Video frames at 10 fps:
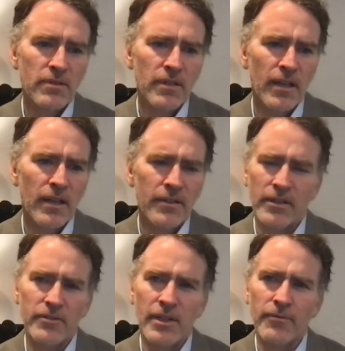uh,
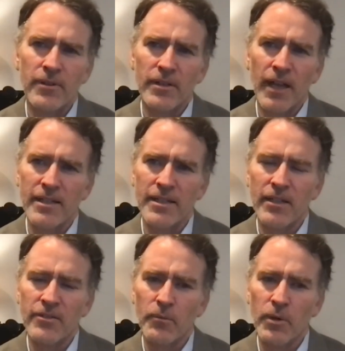there's different
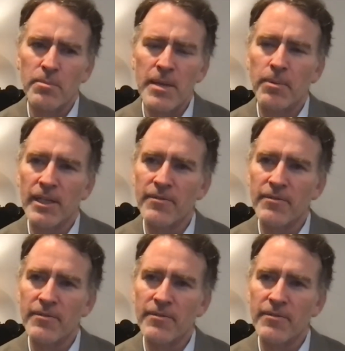ideas of what people